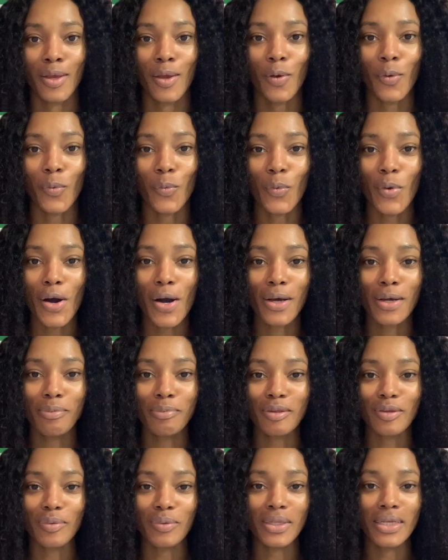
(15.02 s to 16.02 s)
Welcome
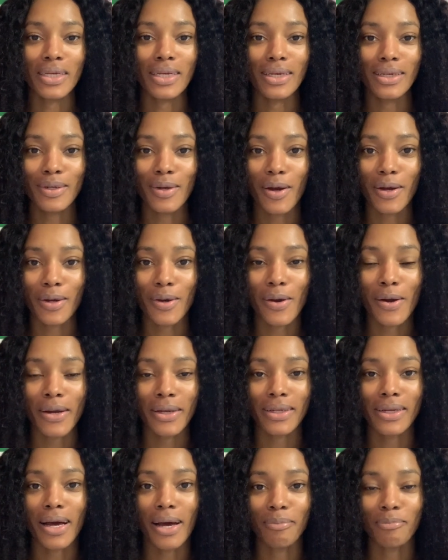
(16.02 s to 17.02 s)
to the InnHer
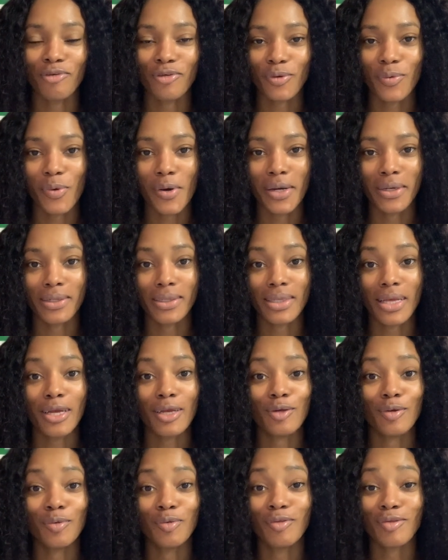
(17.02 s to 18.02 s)
Garden. I'm Shequana.
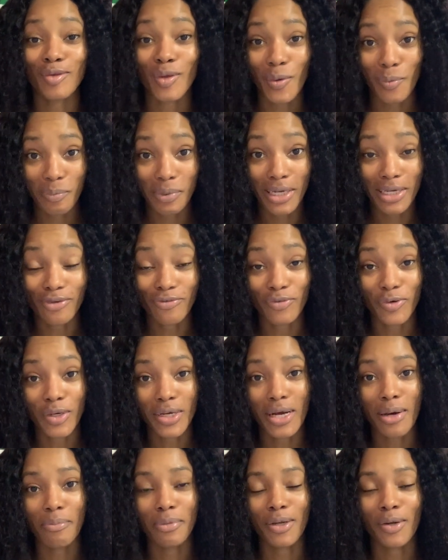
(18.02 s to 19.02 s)
Thank you so much for
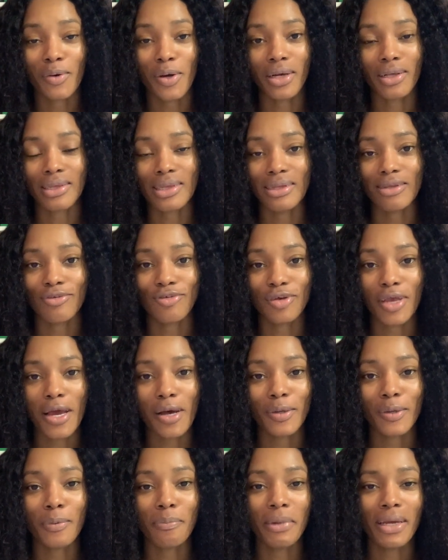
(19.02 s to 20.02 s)
coming across this
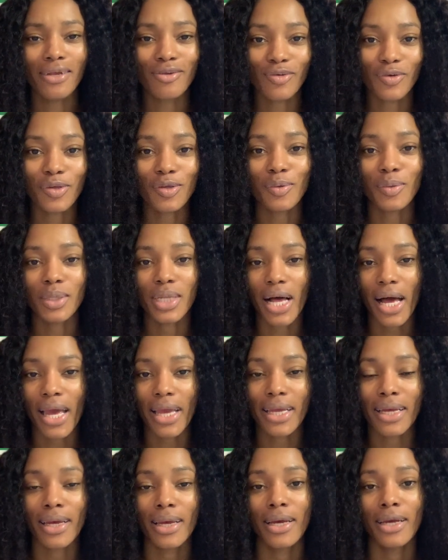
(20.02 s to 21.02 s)
channel. Make sure you
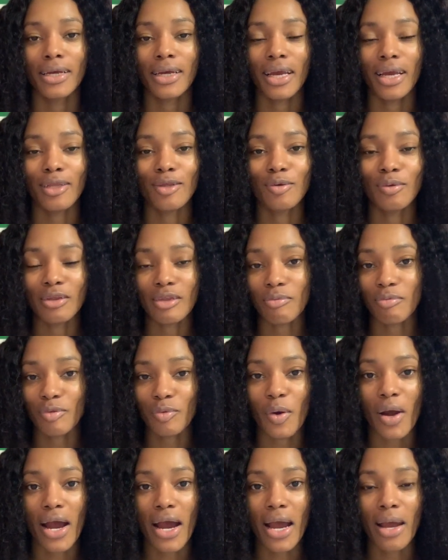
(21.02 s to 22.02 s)
like and you
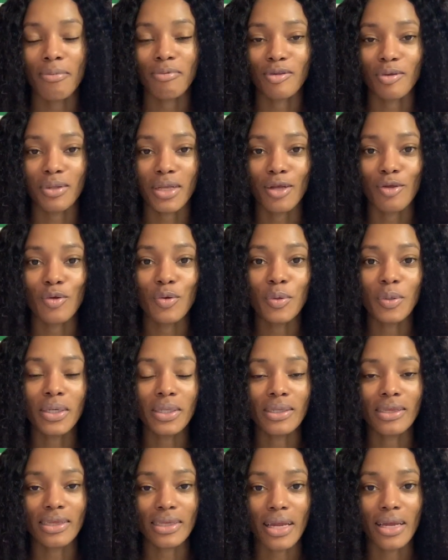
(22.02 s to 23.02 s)
subscribe so that you
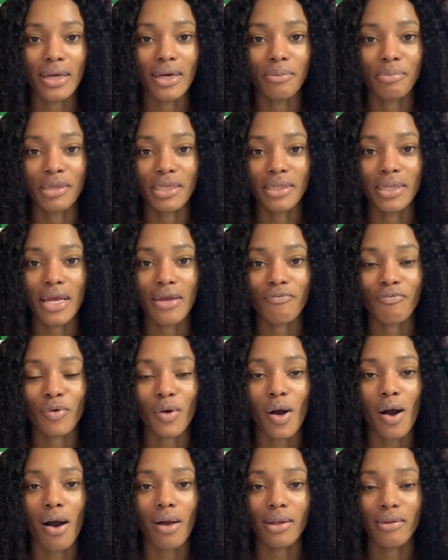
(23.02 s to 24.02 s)
can stay up to date for
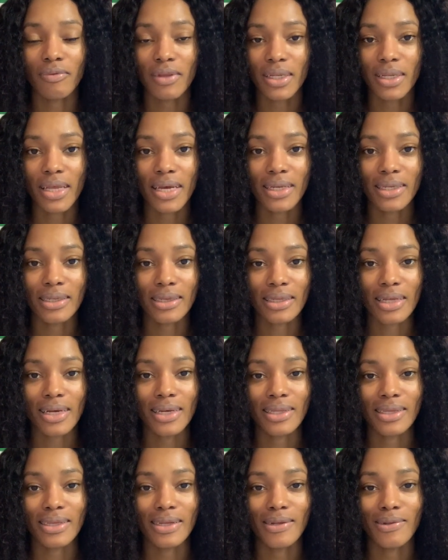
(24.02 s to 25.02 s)
all of the latest
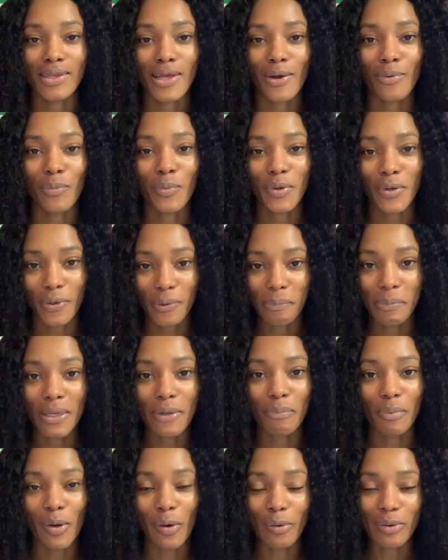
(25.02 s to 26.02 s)
content that we'll be
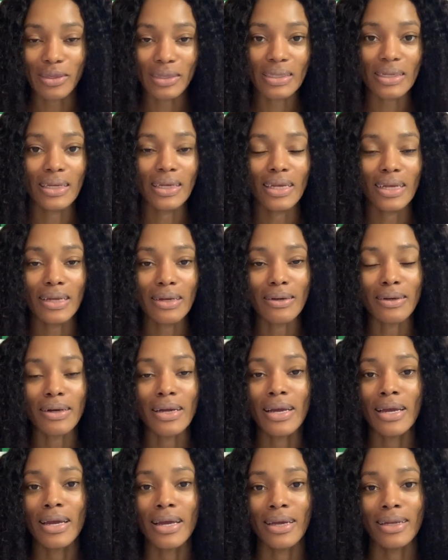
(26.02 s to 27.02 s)
posting here.
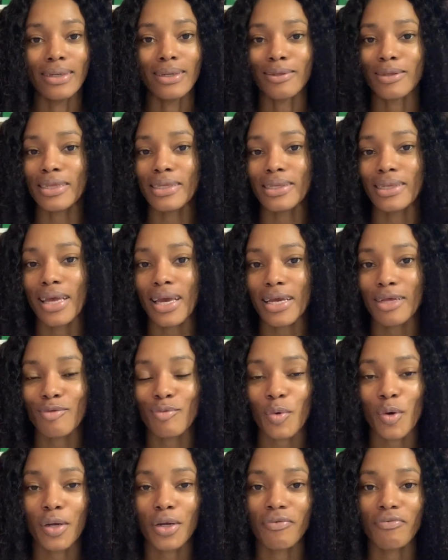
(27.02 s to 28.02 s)
Now, today's
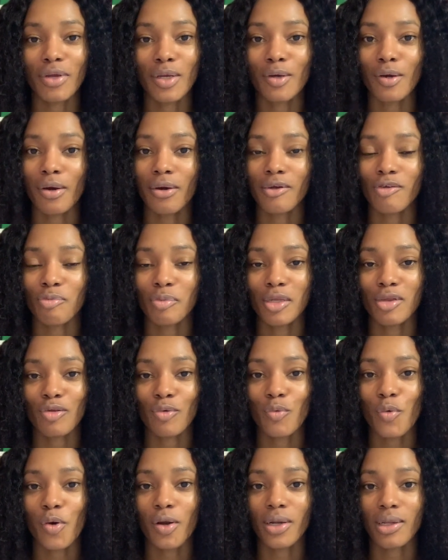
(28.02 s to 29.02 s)
word of encouragement to
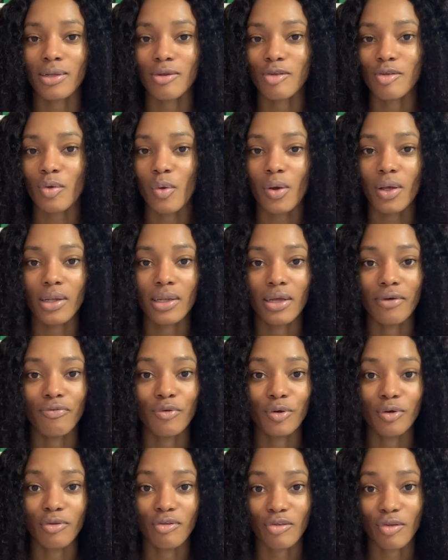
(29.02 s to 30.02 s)
water the soil of
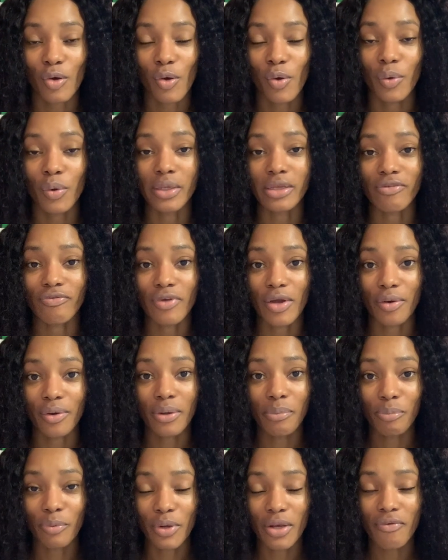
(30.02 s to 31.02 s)
your soul is very
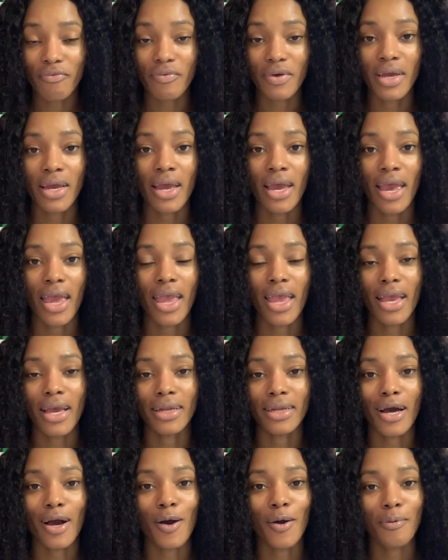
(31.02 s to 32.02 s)
brief,
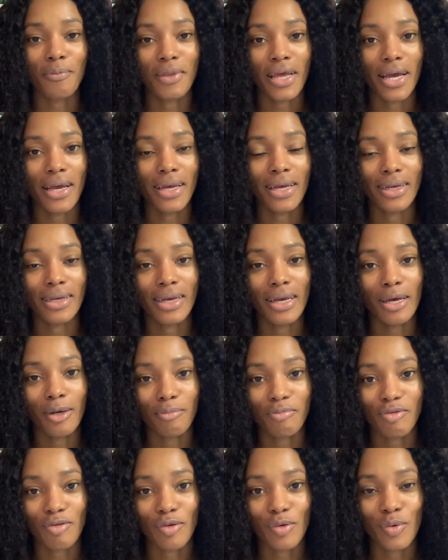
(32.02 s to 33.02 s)
and I hope that it
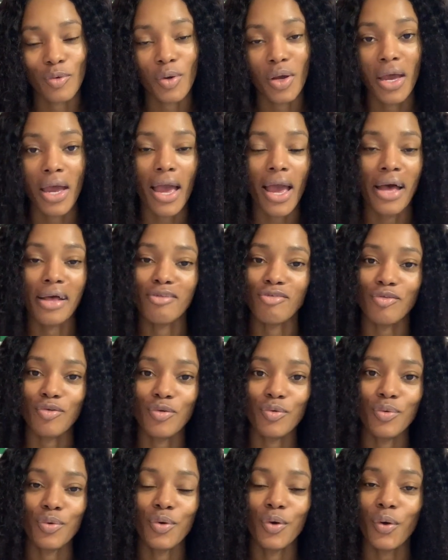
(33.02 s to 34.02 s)
helps you as
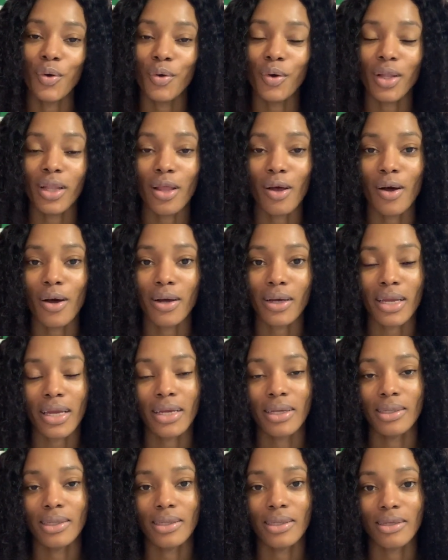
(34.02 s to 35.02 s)
you go along
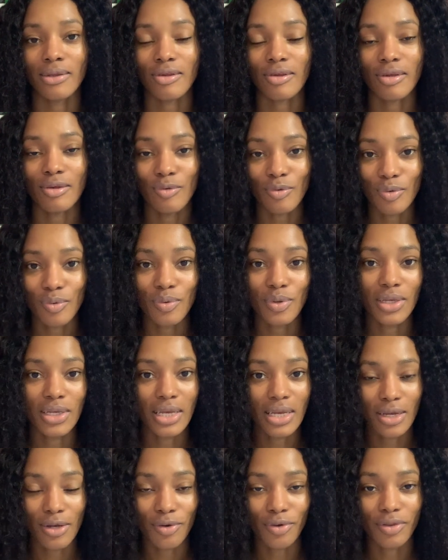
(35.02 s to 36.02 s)
in this new
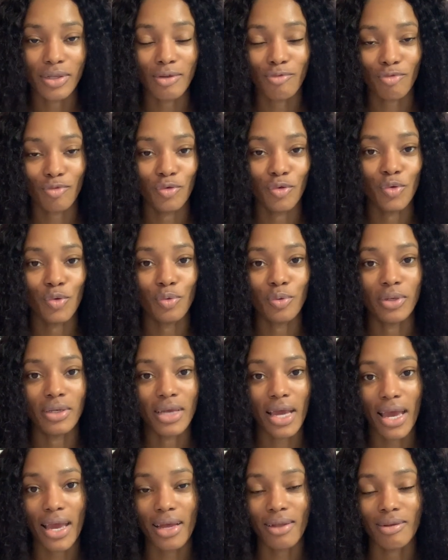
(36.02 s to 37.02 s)
year, this new
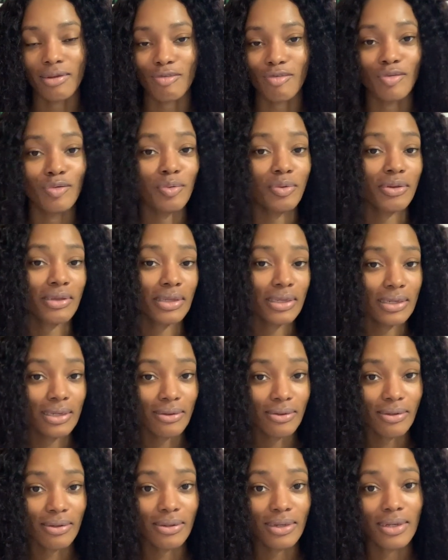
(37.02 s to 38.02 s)
day, this new
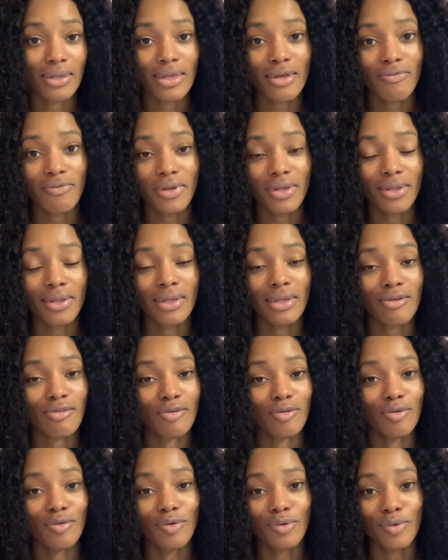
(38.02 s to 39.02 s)
season, and even this
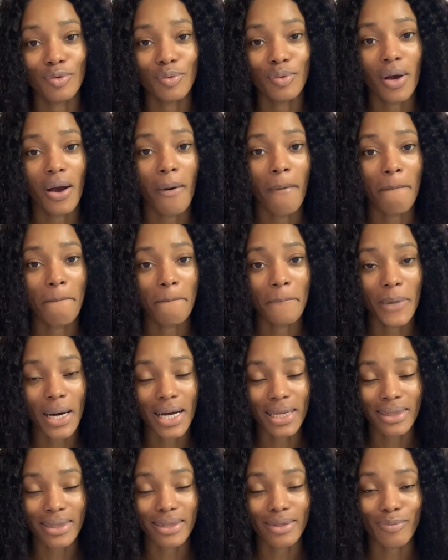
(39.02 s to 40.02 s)
new
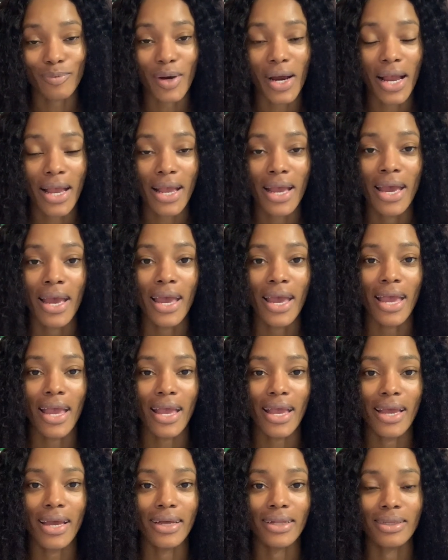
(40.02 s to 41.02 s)
month, right?
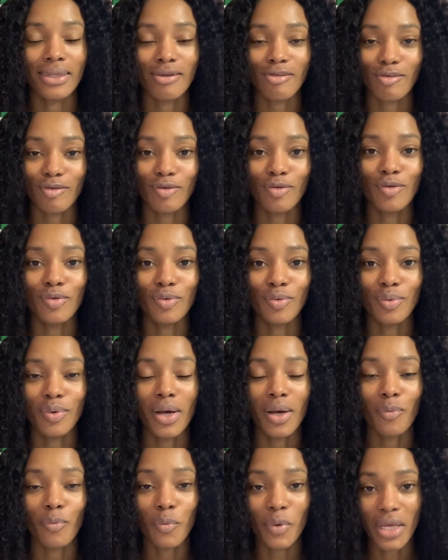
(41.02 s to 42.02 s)
And this new
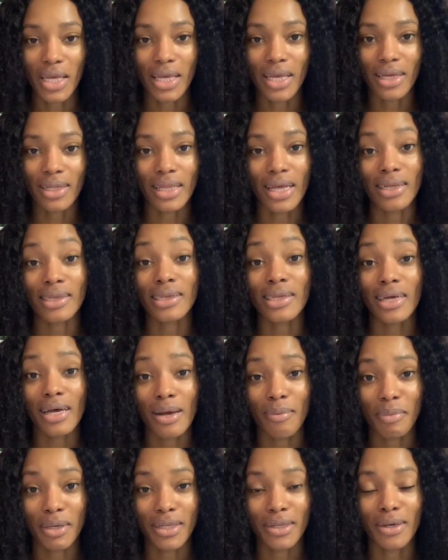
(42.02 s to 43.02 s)
week that's
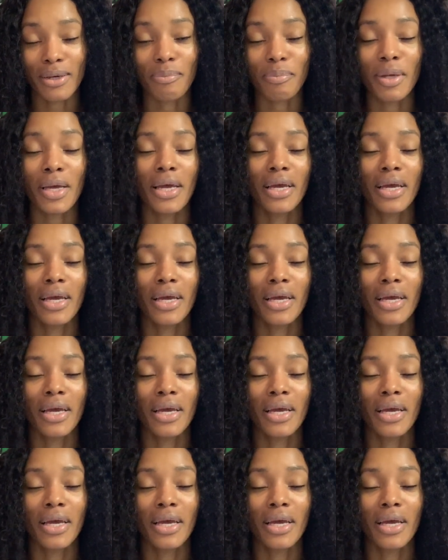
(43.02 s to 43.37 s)
coming up.